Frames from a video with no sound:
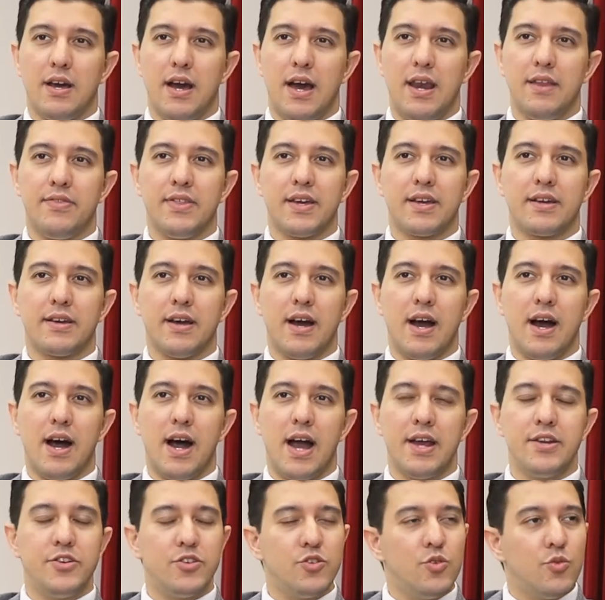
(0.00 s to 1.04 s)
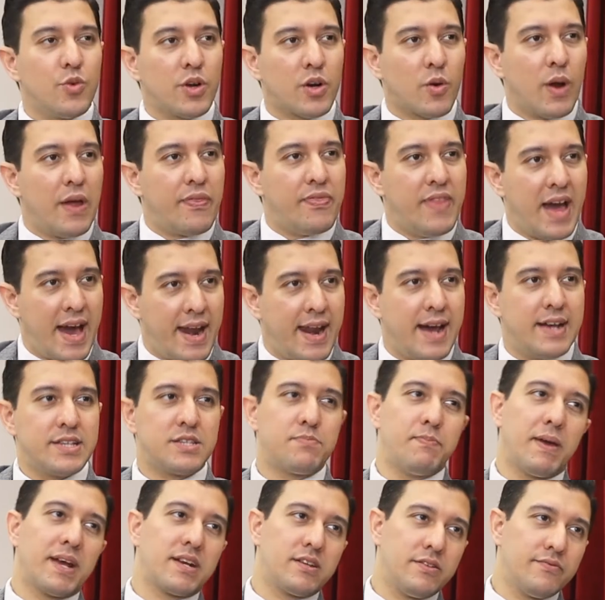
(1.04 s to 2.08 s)
And I think I do regret that
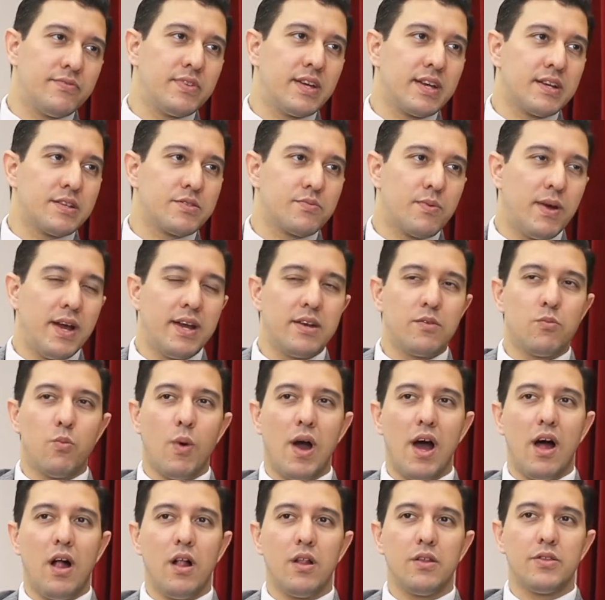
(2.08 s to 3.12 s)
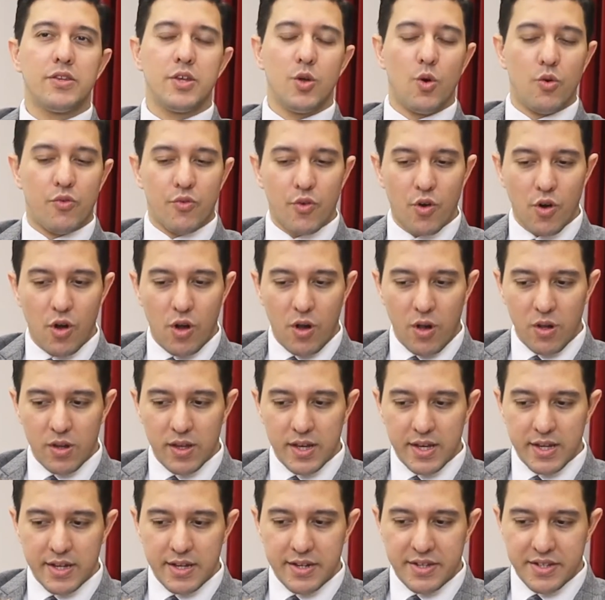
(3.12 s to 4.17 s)
aspect of things, right? While the
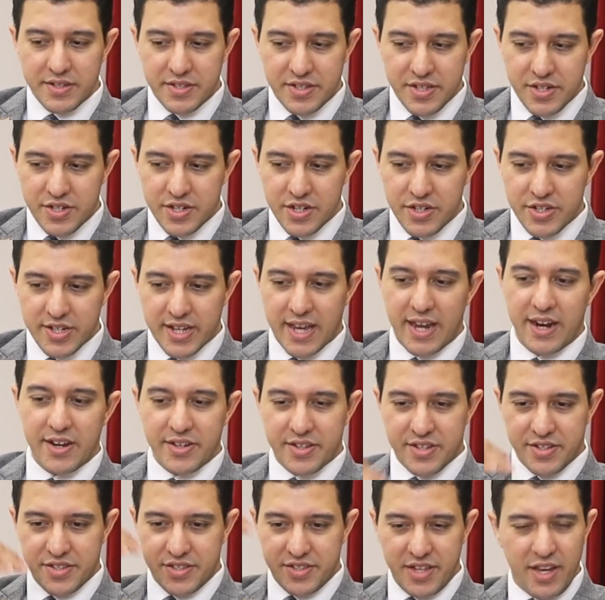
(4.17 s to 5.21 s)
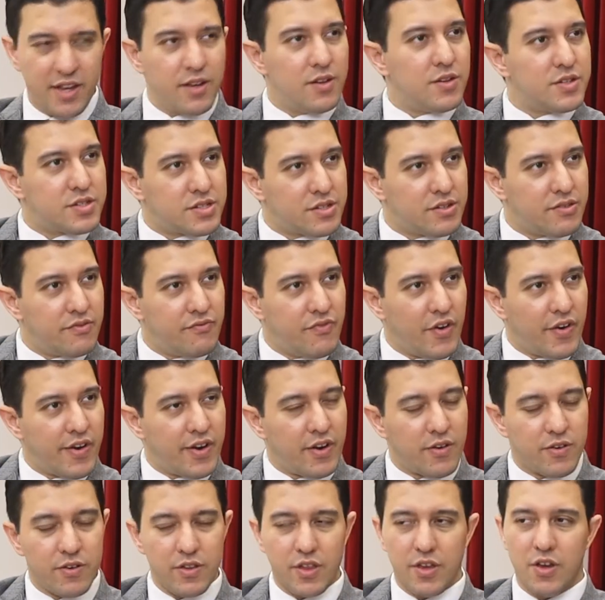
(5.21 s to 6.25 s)
overall decision to get into sales
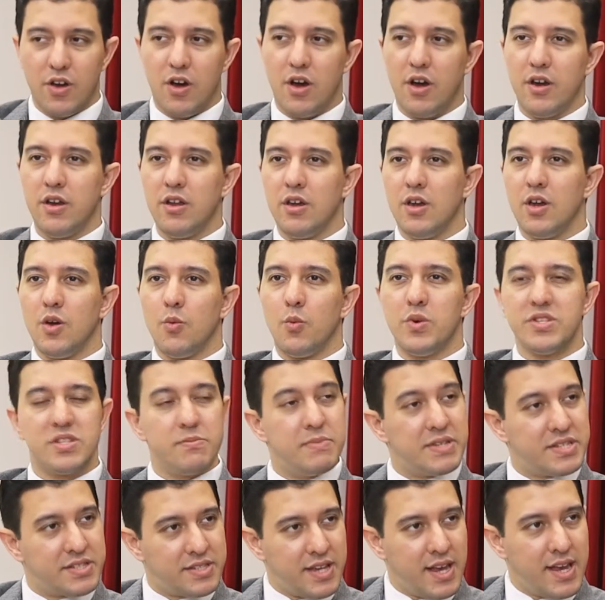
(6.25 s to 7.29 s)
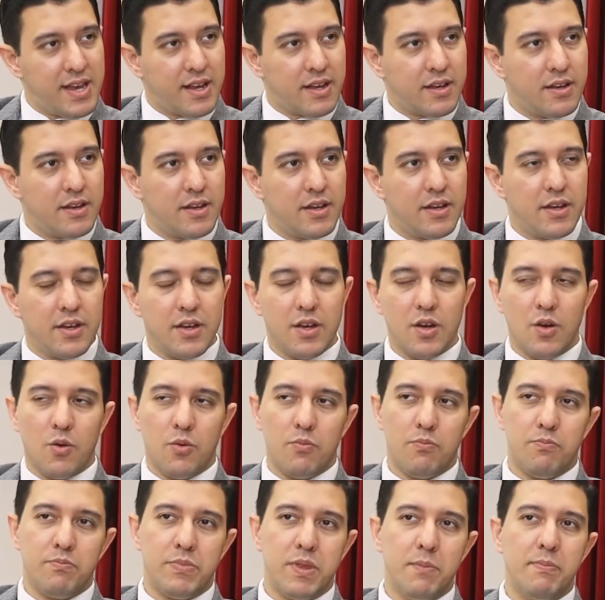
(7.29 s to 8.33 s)
very early on was a mistake,
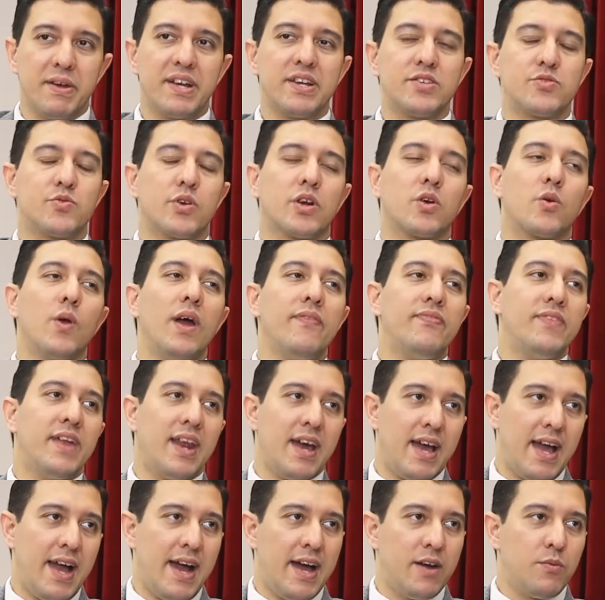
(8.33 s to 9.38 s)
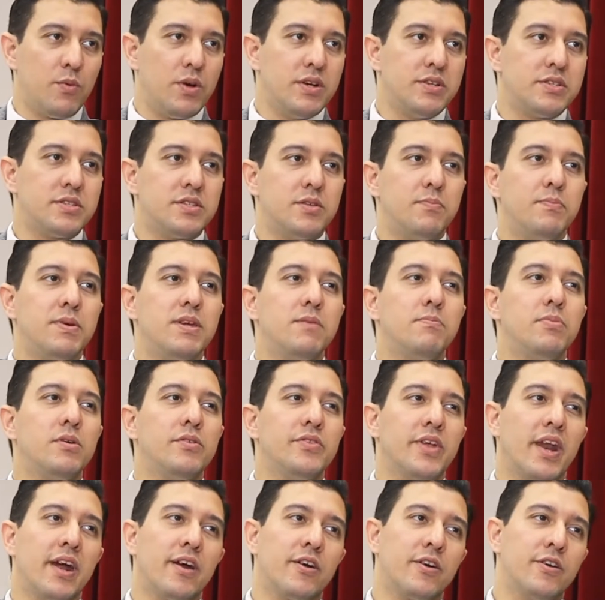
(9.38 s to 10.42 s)
the biggest regret that I had was the
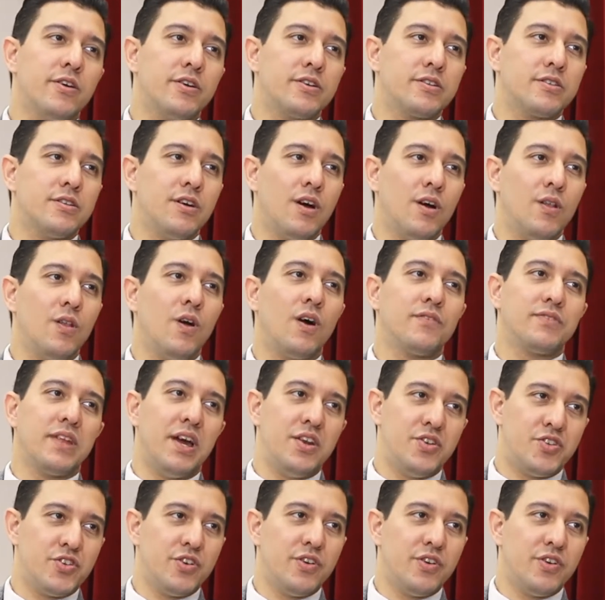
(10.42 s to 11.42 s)
people that I hurt along that